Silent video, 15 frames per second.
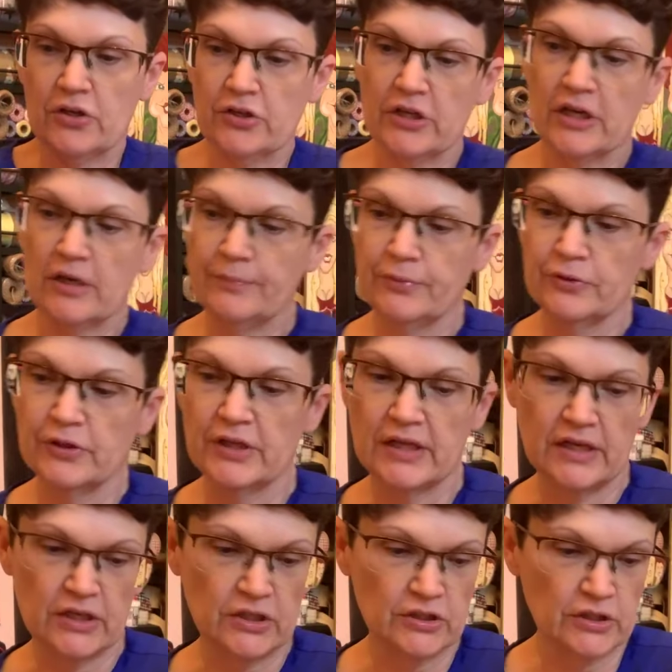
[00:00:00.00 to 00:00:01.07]
You're going to put
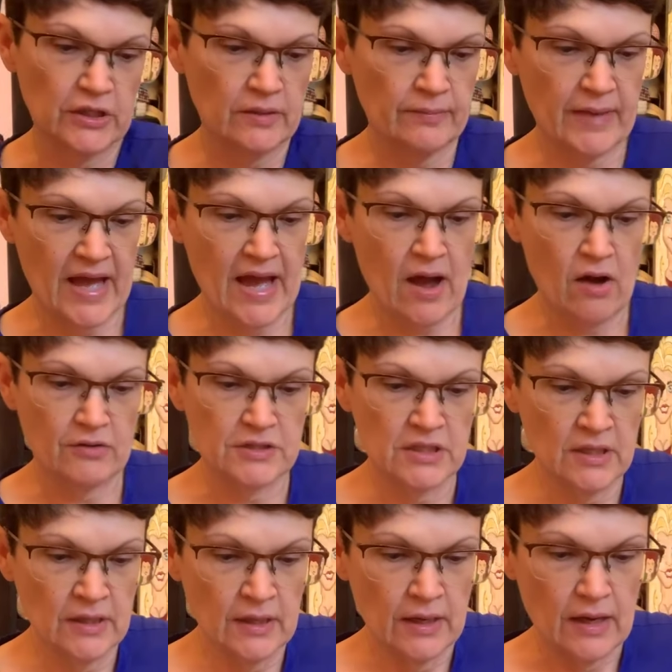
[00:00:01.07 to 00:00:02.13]
a good amount
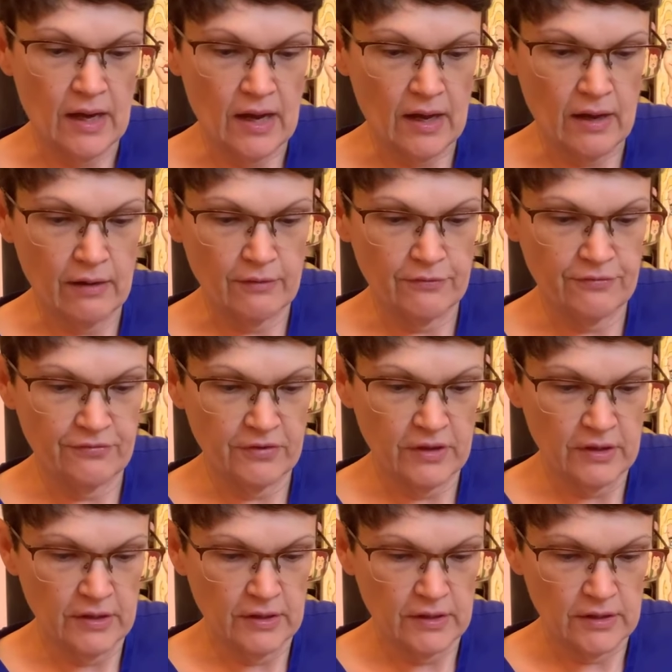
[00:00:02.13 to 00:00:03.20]
of
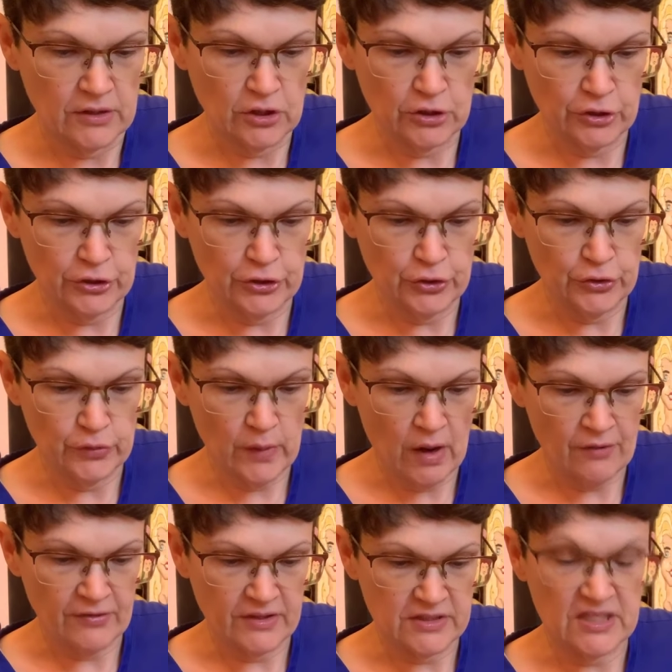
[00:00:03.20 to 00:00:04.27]
glue
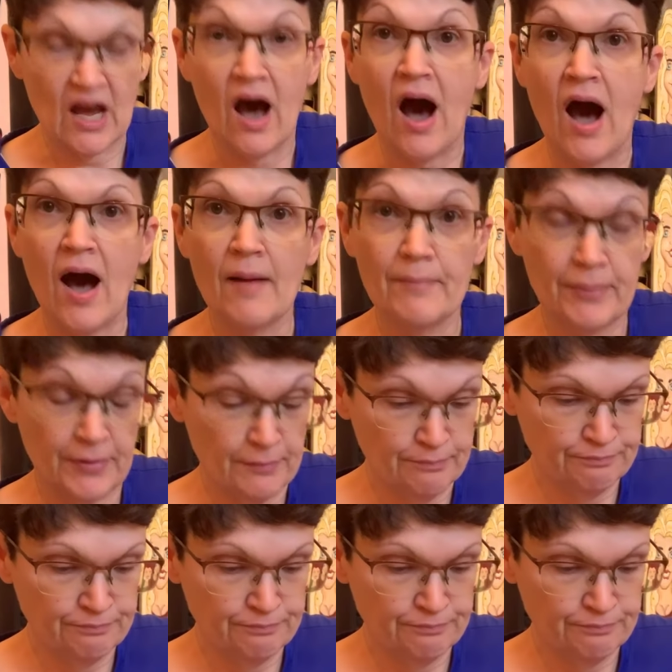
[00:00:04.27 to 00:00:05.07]
on the top.